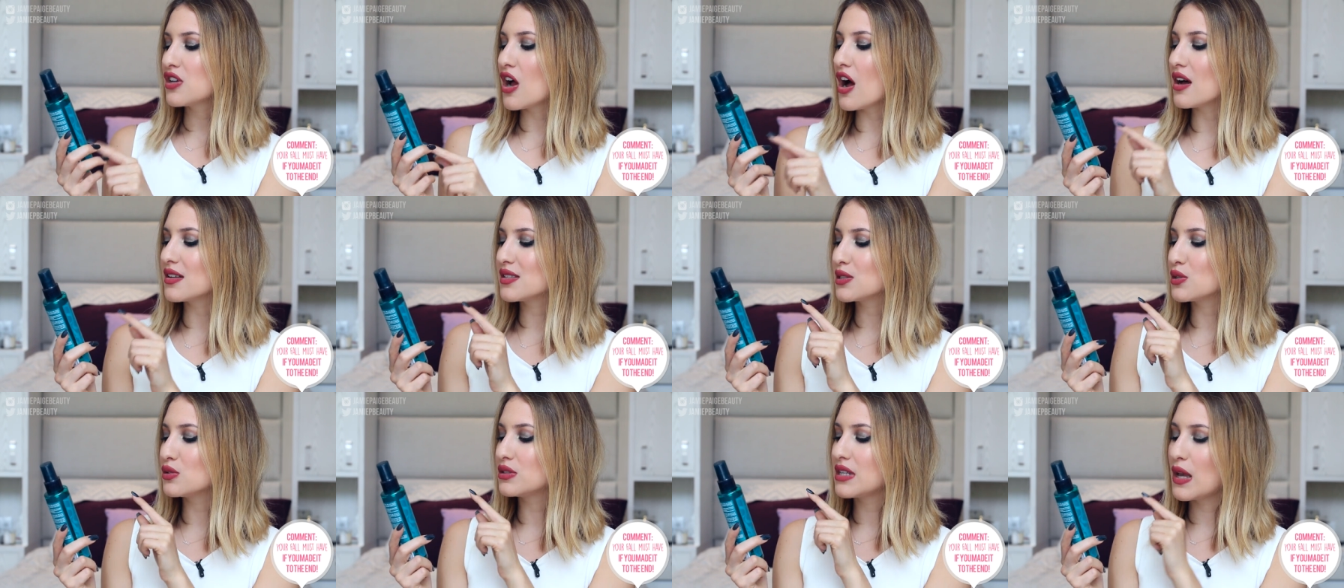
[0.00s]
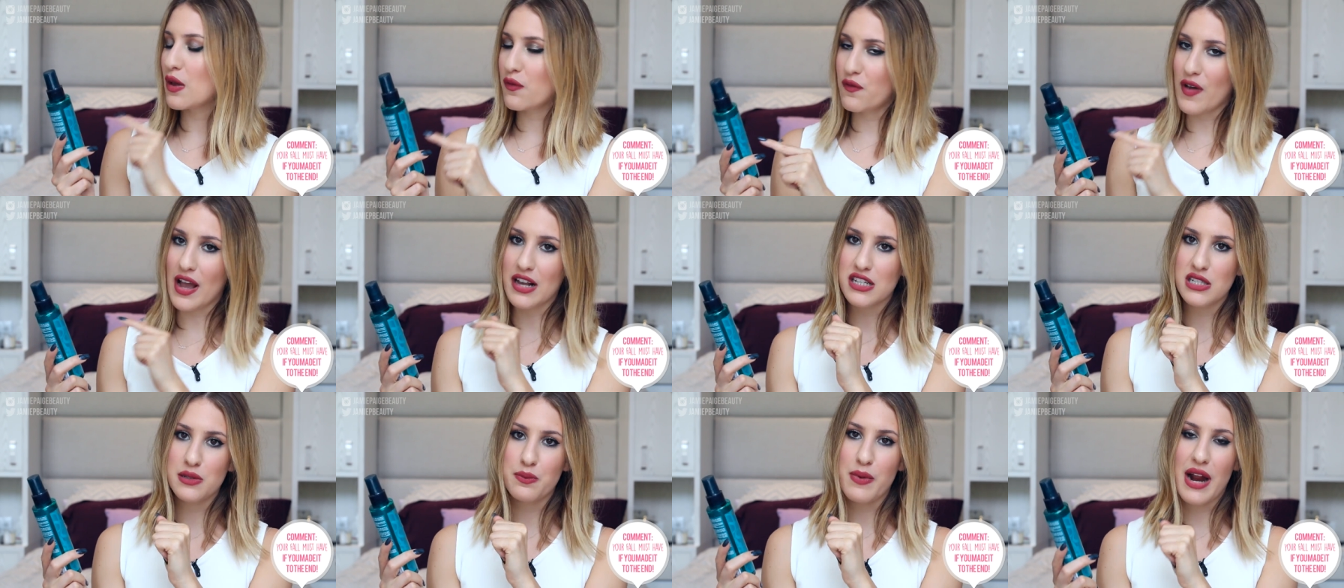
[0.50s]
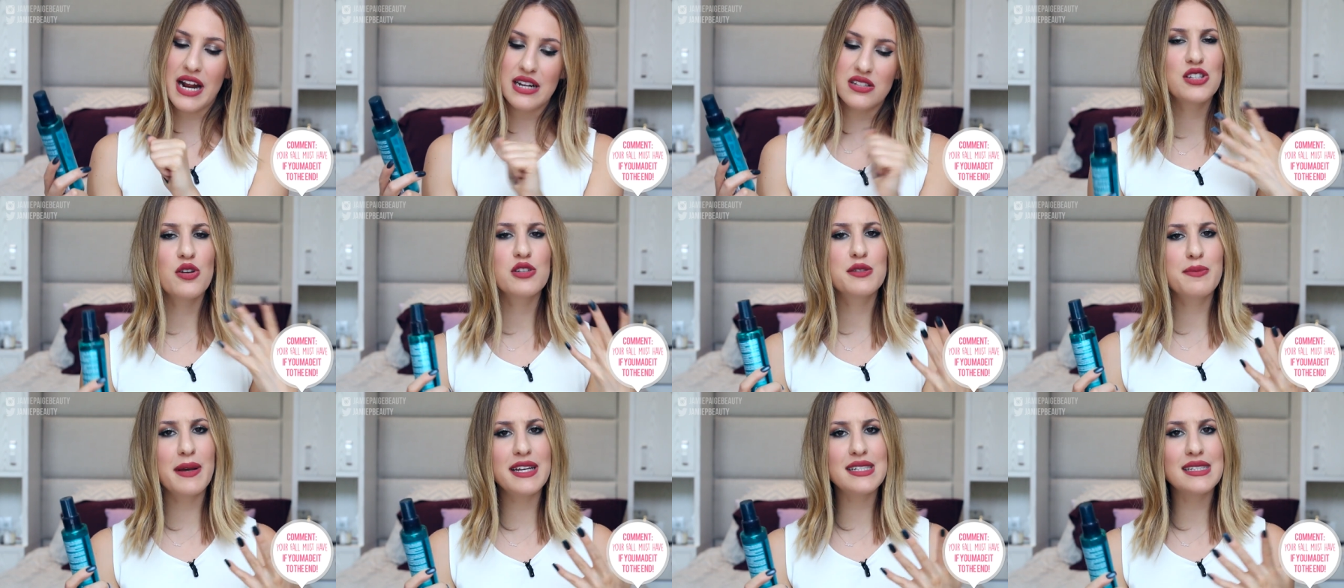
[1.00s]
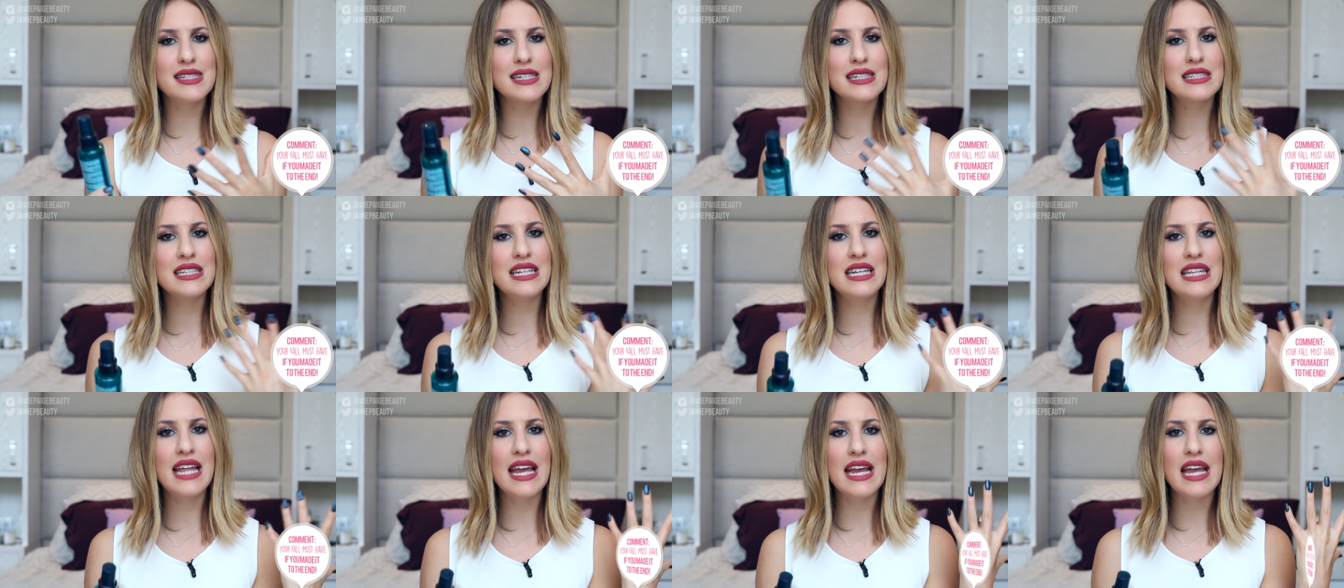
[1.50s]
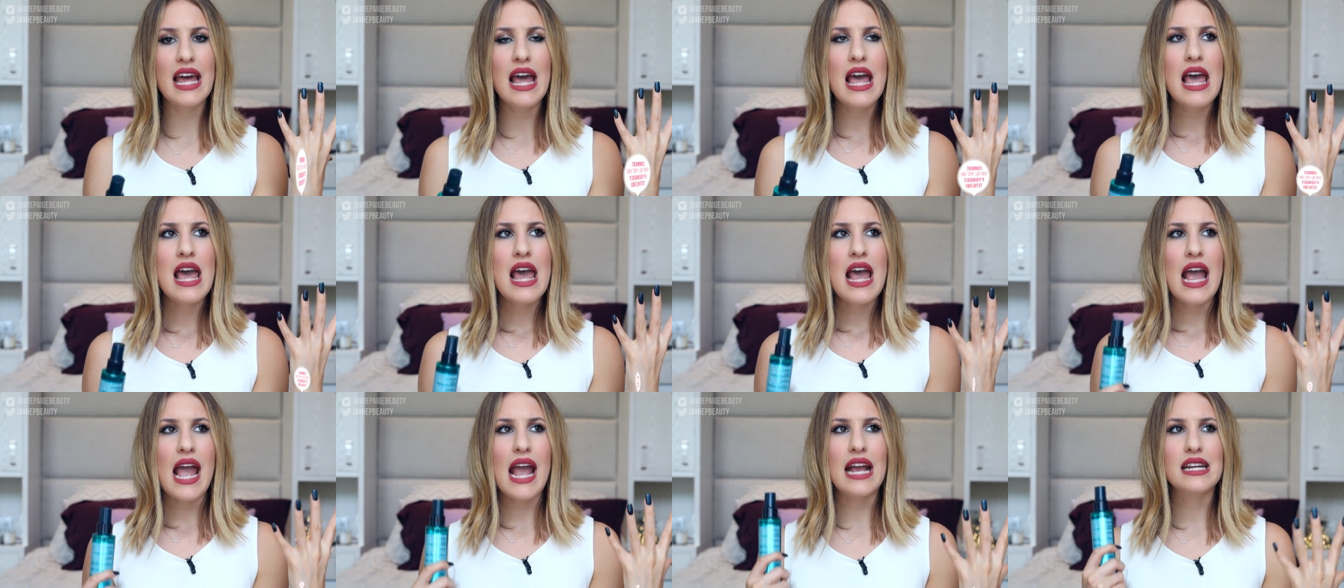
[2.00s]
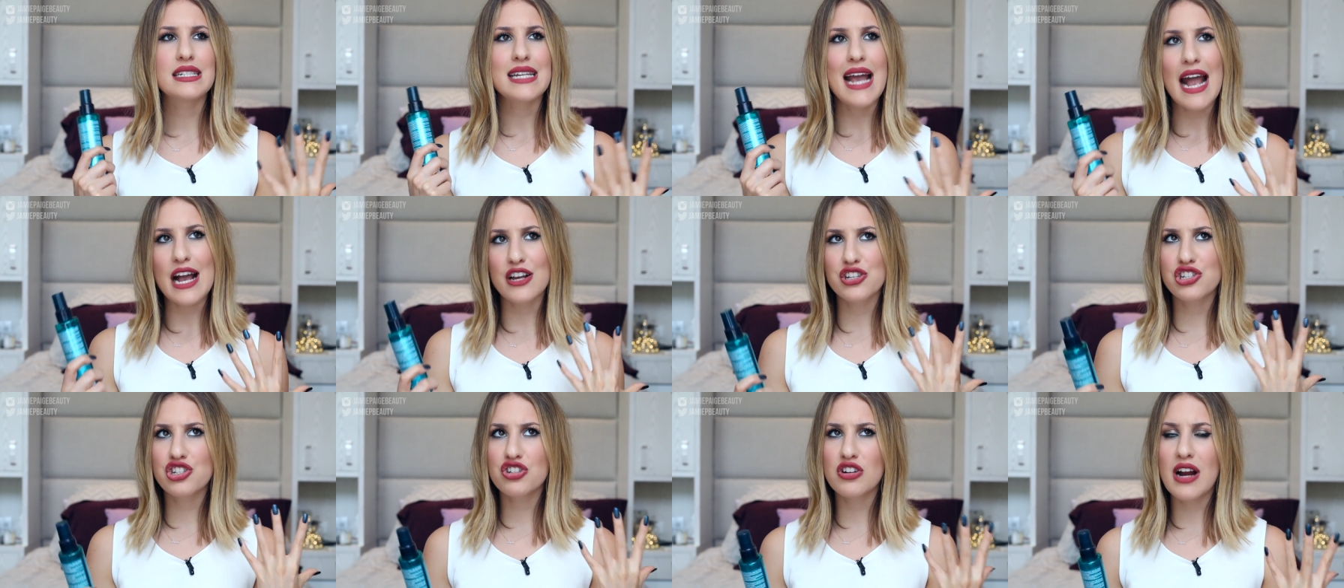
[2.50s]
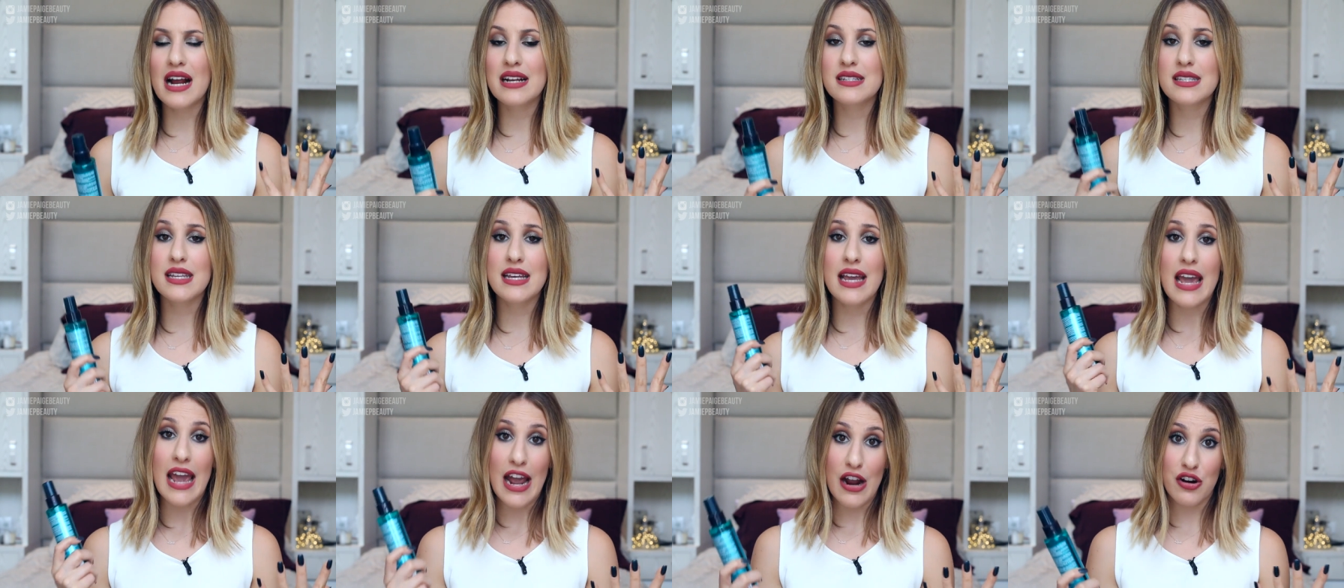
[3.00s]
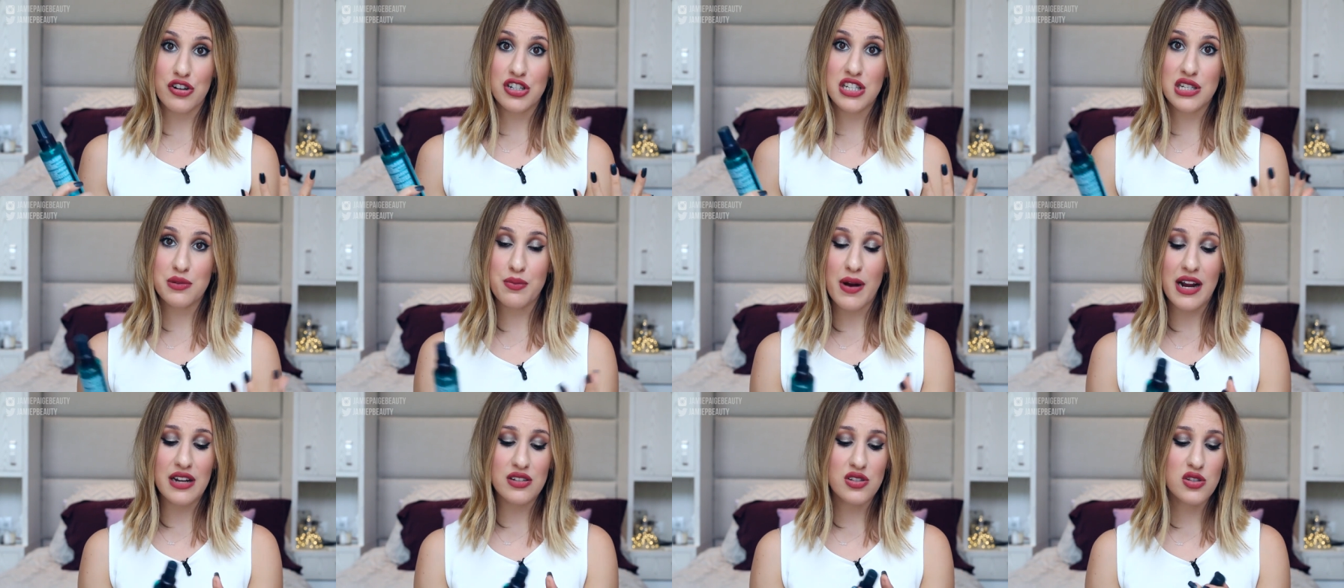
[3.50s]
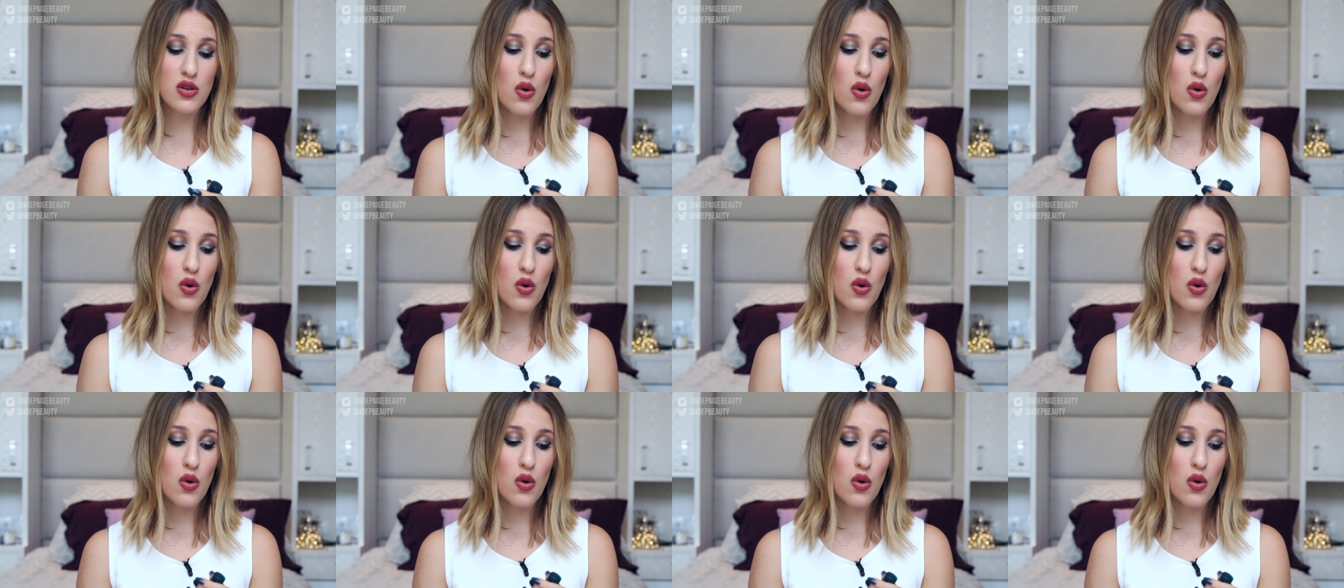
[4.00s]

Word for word: tousled effect spray. So it's basically like a texturizing hairspray.